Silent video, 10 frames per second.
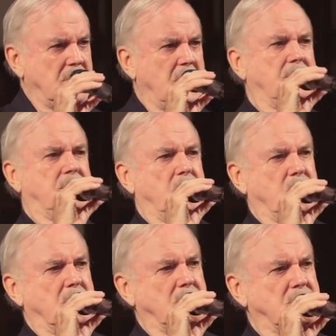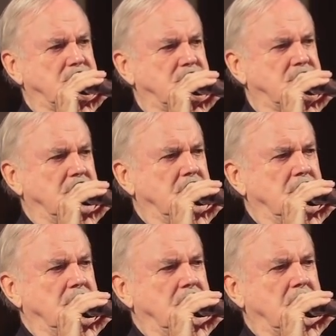Everyone was
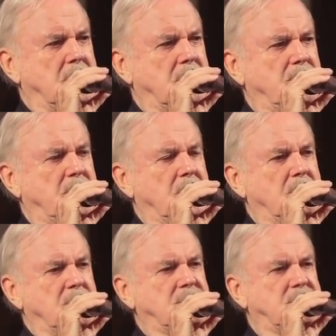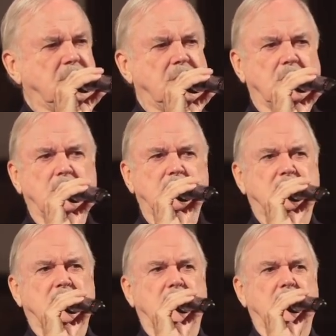
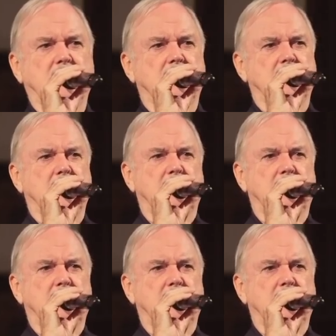ridiculously